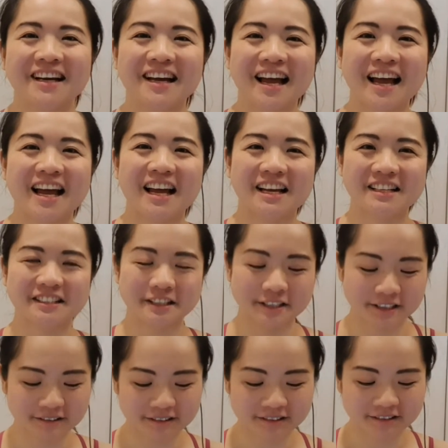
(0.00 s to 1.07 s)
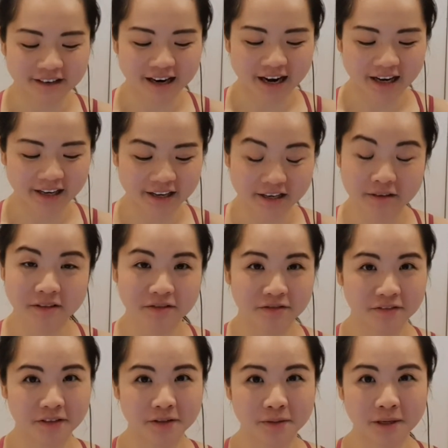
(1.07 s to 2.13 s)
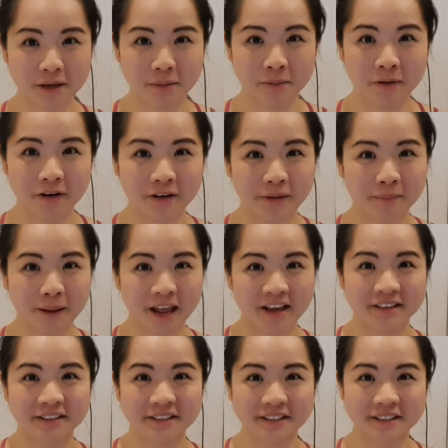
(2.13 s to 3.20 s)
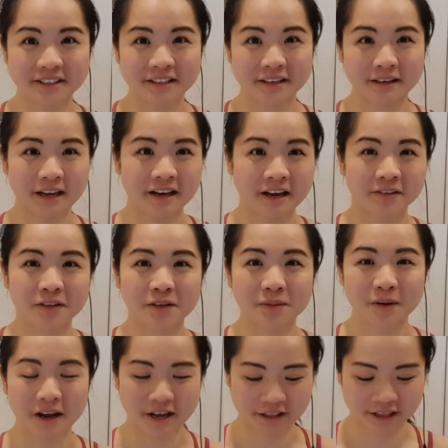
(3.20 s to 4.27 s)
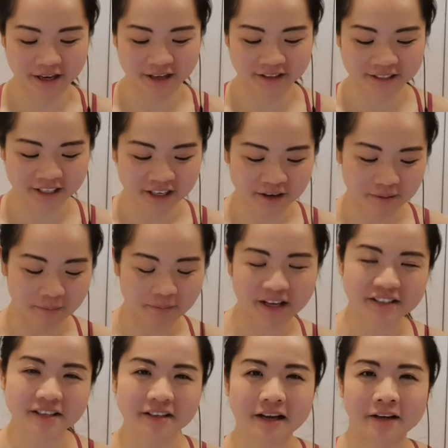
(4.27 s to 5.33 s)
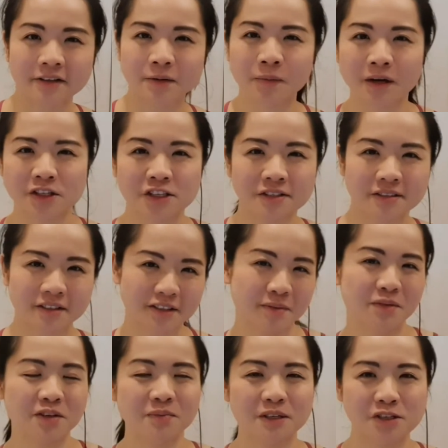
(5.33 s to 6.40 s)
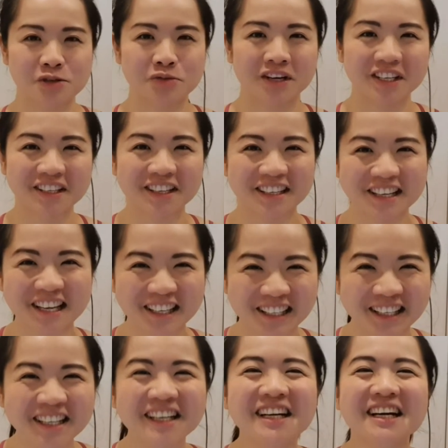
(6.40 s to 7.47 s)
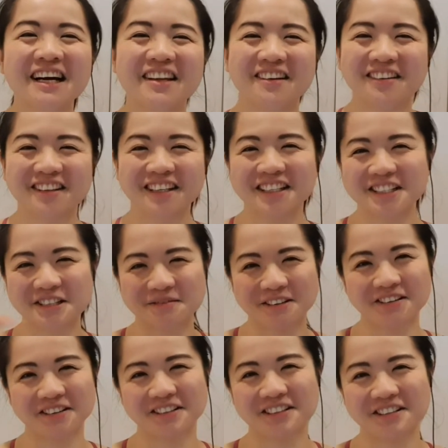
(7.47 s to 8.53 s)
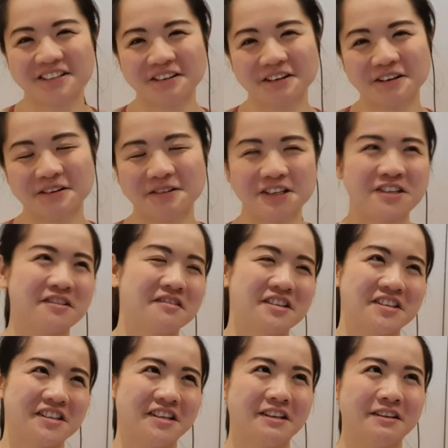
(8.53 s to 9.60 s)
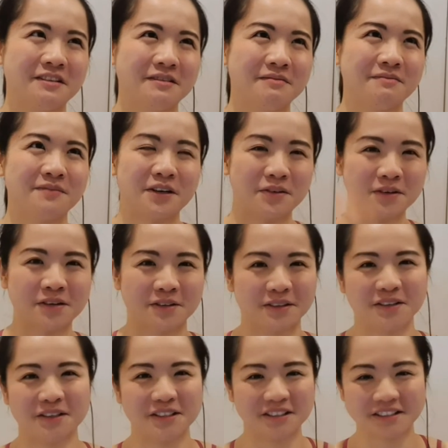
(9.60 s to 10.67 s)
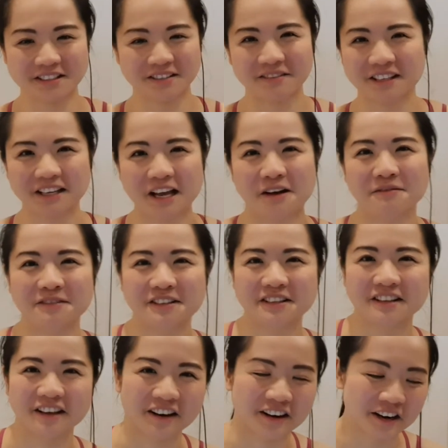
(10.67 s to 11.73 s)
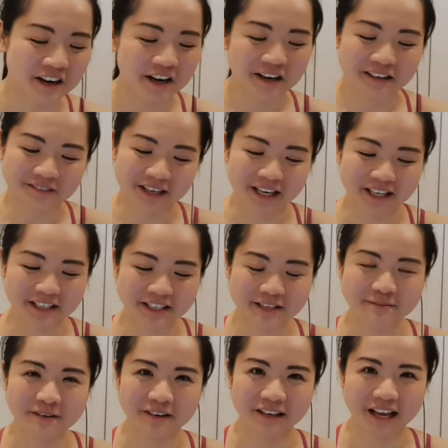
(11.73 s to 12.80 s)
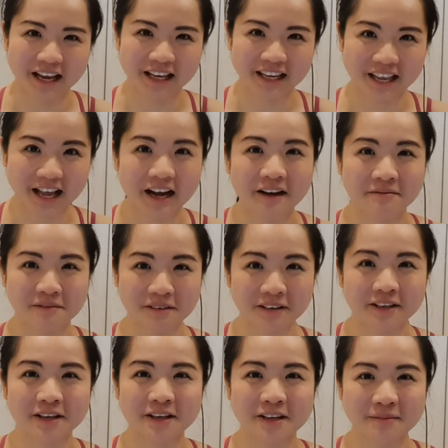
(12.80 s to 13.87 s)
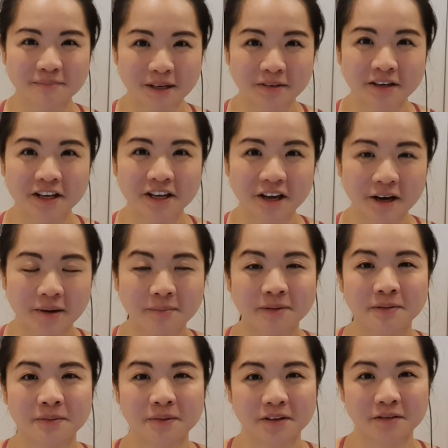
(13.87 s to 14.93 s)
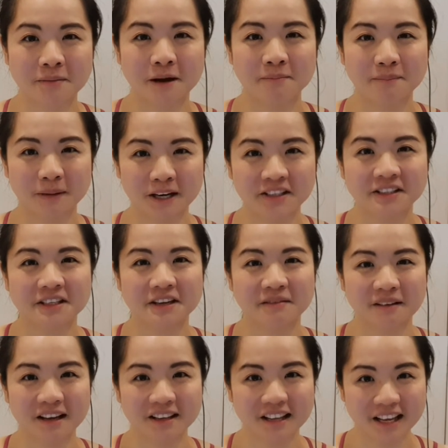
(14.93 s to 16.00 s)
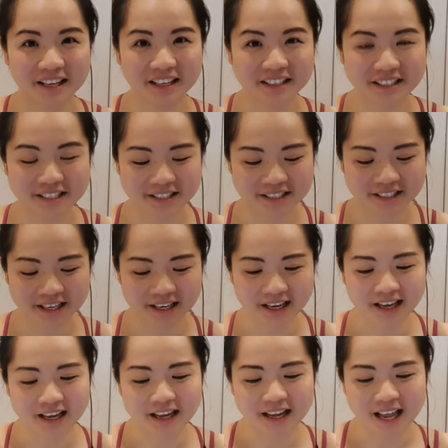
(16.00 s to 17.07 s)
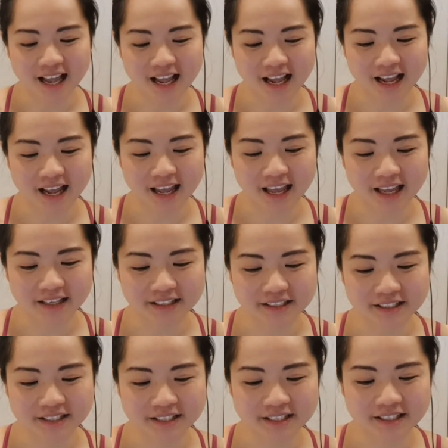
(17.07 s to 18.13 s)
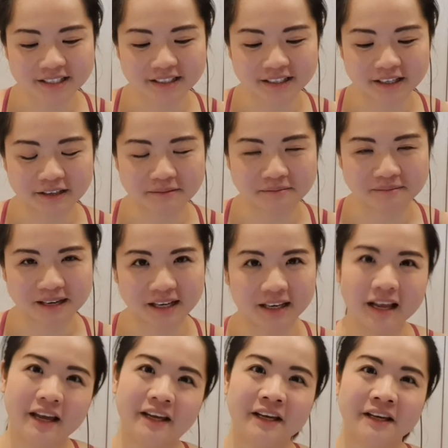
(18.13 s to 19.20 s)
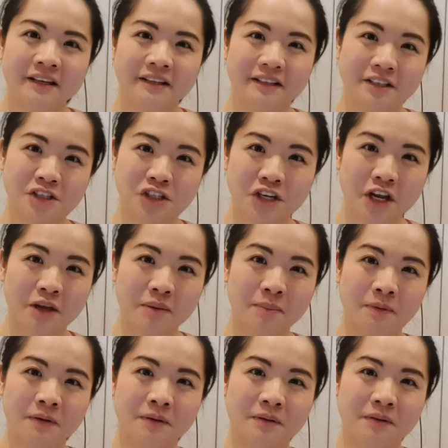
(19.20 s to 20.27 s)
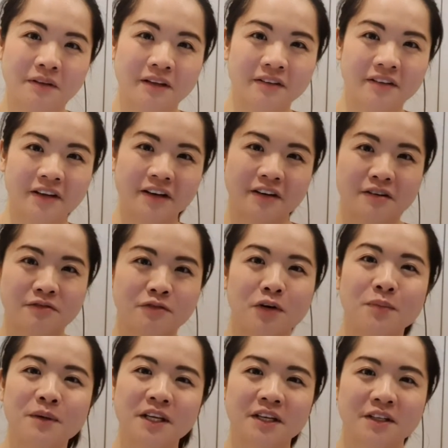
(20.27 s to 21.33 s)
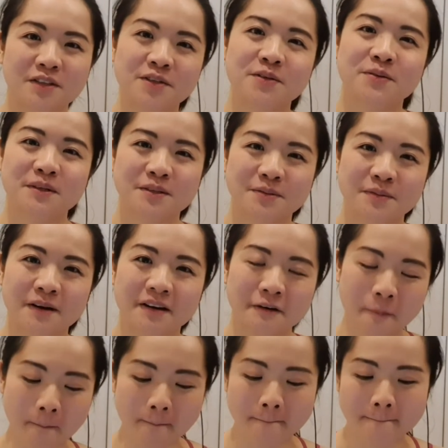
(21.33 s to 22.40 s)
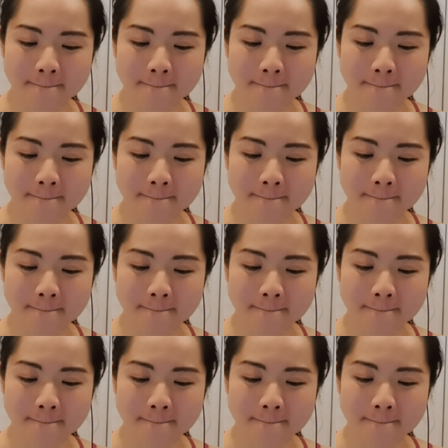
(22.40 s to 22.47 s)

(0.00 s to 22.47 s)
And so I can even feel when I'm wearing pants and underwear that my pants and underwear seem to be shrinking. I don't think it's because the washing machine broke or something happened there, but it's more like, yeah, I'm really bulking up with my butt and my legs, and I like the shape that they are forming into as well.